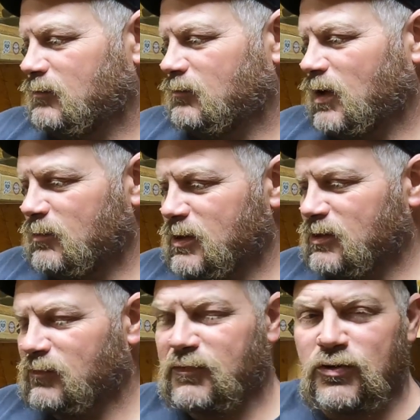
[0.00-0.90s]
Maybe
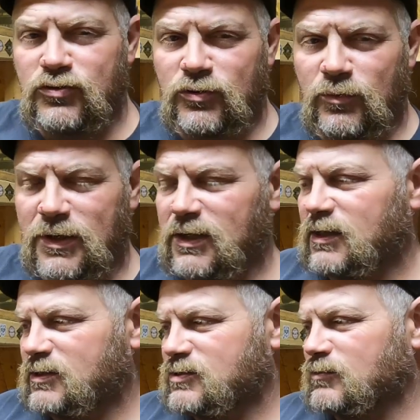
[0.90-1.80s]
in the future we can
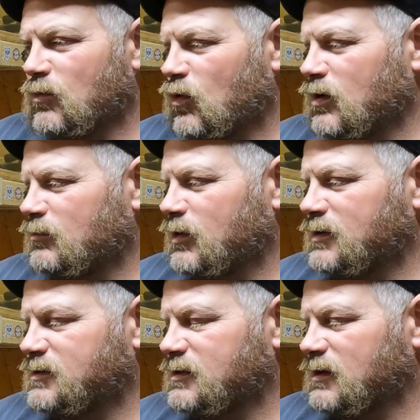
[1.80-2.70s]
hit some more,
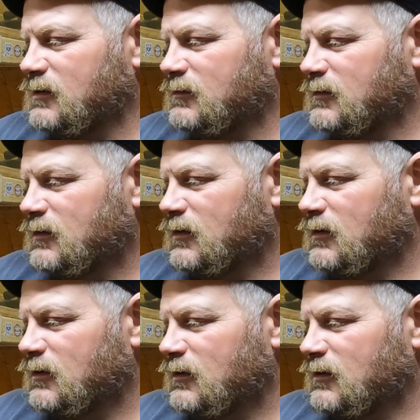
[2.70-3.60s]
but
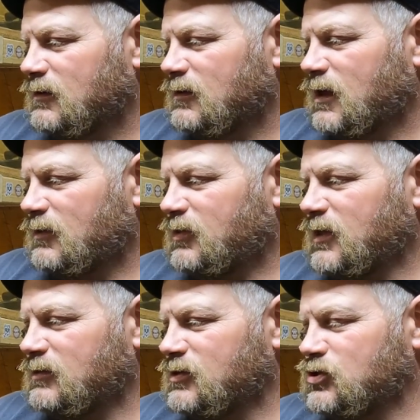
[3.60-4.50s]
I
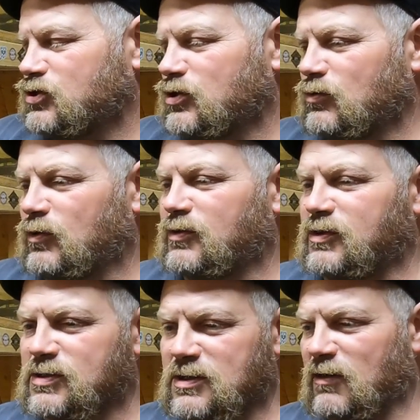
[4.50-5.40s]
think this year, with
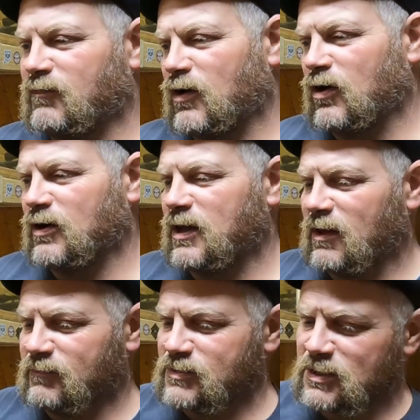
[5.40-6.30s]
the stuff I already
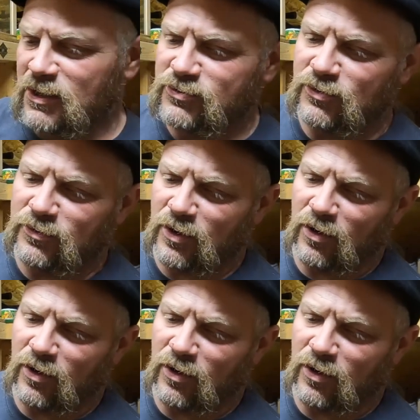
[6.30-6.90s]
have scheduled